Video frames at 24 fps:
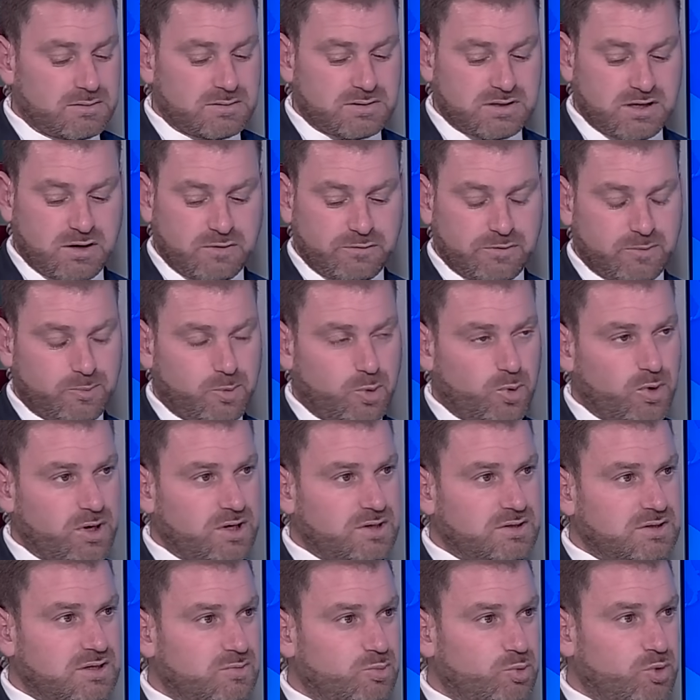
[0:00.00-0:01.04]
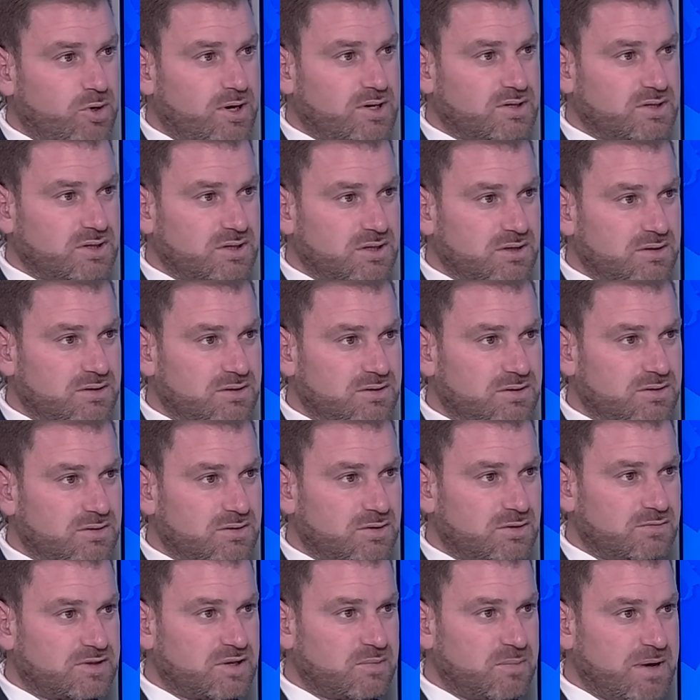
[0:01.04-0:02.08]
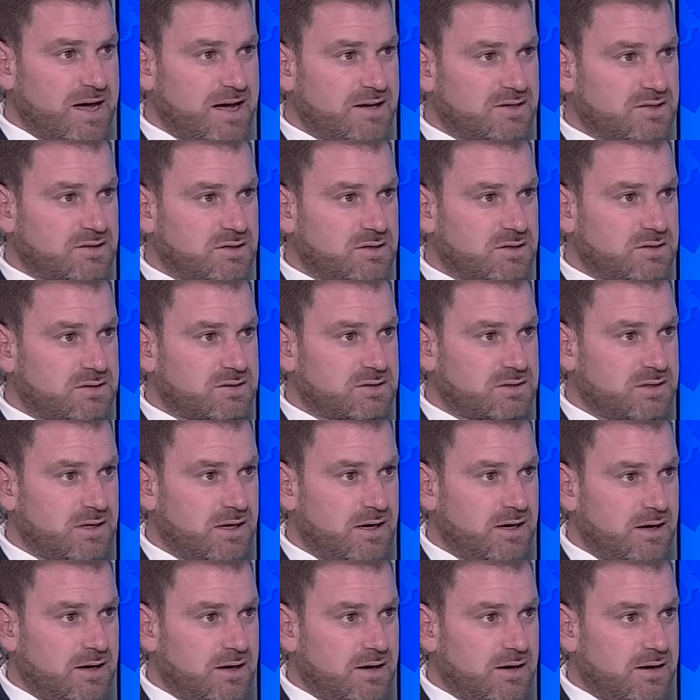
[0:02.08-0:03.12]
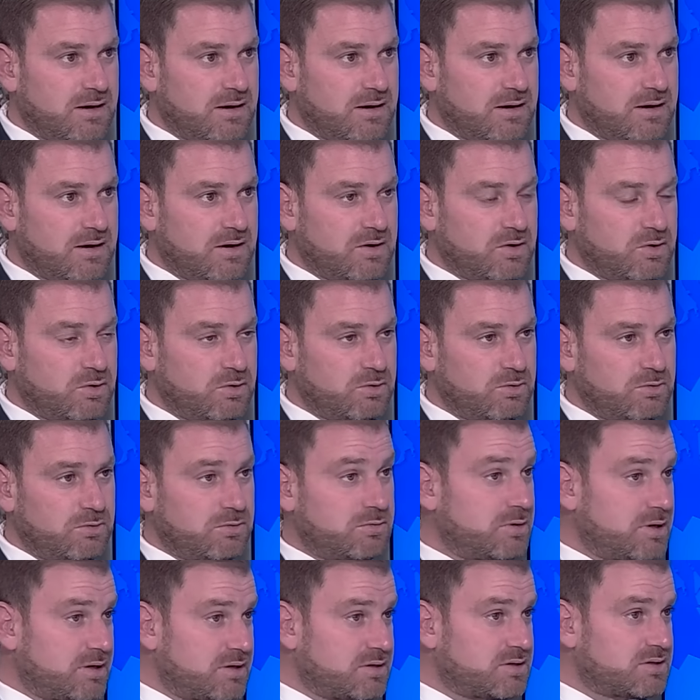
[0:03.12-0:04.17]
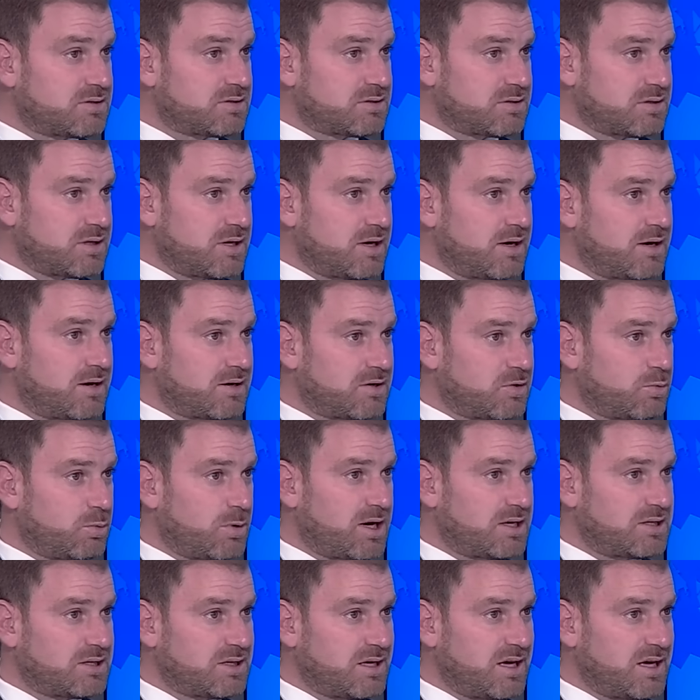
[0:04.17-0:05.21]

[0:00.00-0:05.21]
self-appointed president of Damascus, who is quite